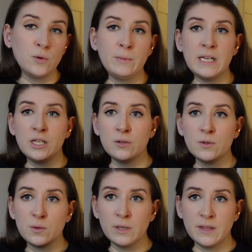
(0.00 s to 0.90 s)
be
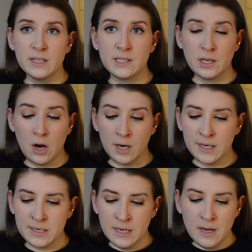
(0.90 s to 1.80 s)
used with this
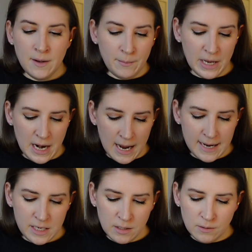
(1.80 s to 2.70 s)
yarn, but I
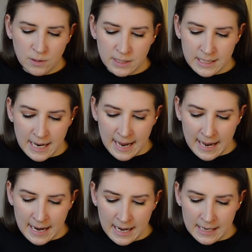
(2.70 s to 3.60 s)
used
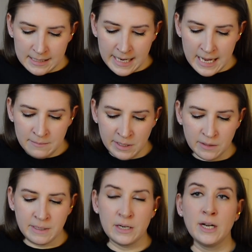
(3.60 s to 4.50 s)
a 10
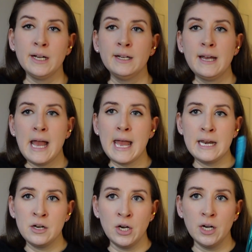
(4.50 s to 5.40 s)
millimeter
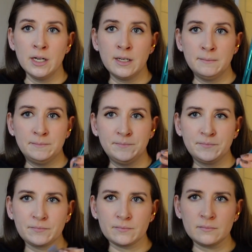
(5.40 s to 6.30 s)
N hook.
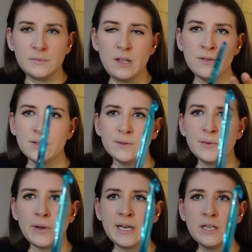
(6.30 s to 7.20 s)
This is
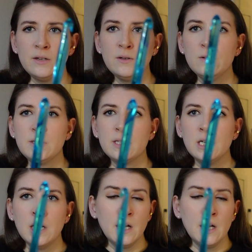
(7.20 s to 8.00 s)
the one I used,